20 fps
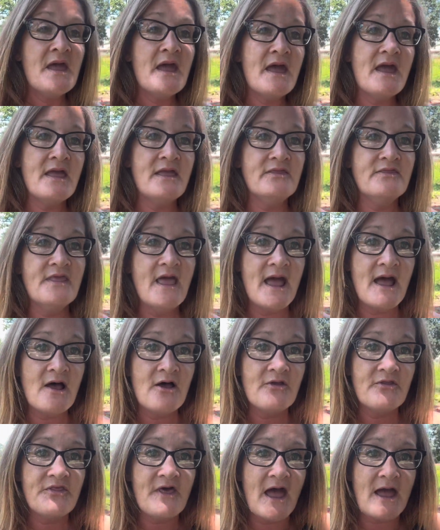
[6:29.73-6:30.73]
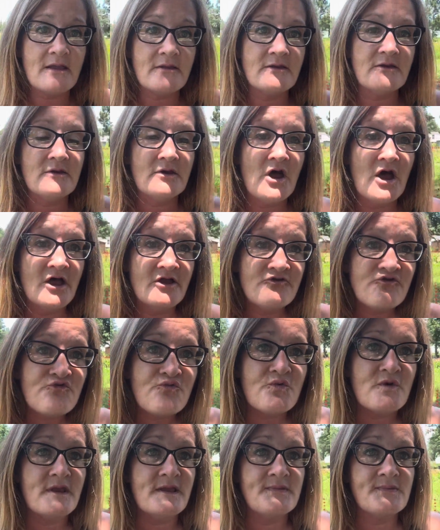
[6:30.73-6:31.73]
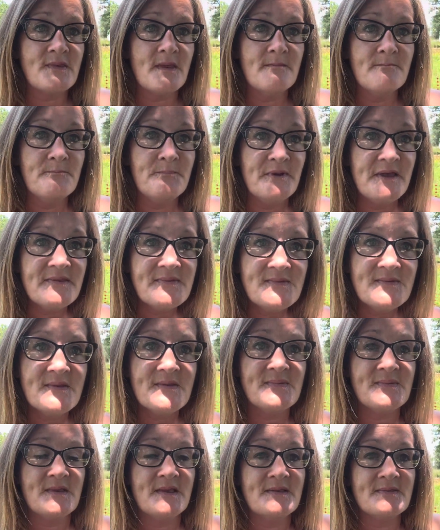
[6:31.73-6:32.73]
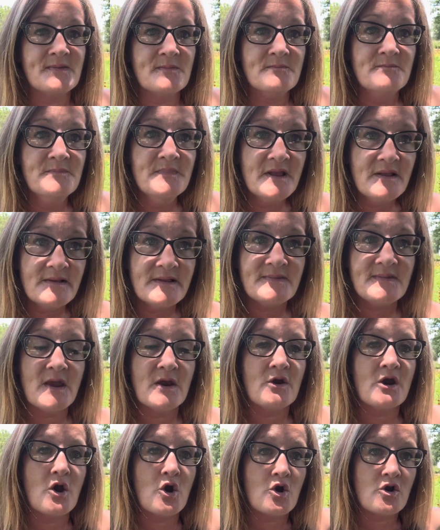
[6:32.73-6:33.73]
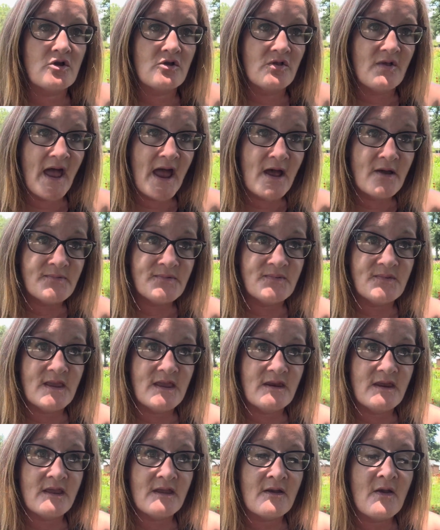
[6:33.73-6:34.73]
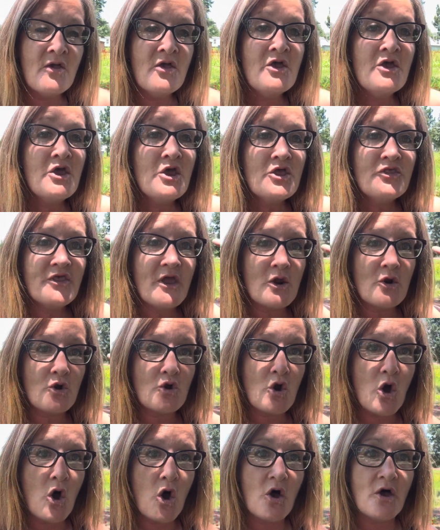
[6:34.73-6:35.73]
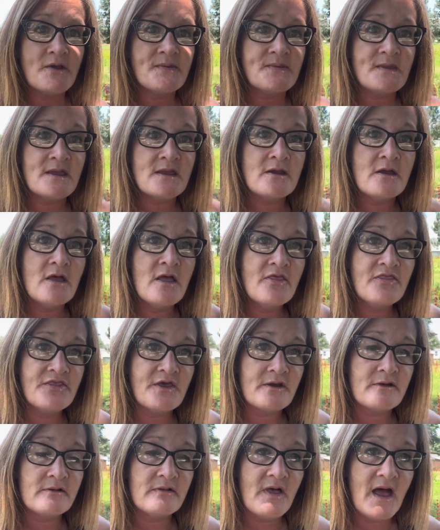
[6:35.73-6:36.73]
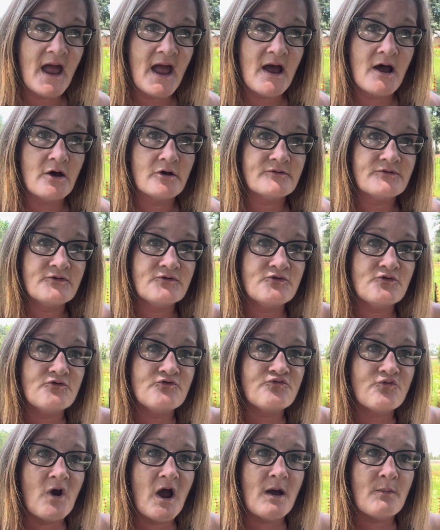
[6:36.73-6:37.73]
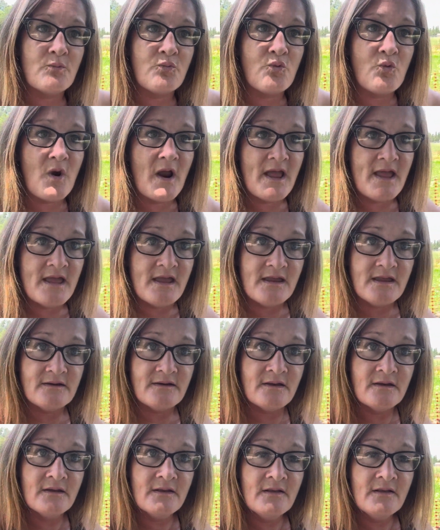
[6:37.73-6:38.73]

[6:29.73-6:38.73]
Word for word: And now that countries, businesses, military are cloud seeding, they are causing the clouds to drop rain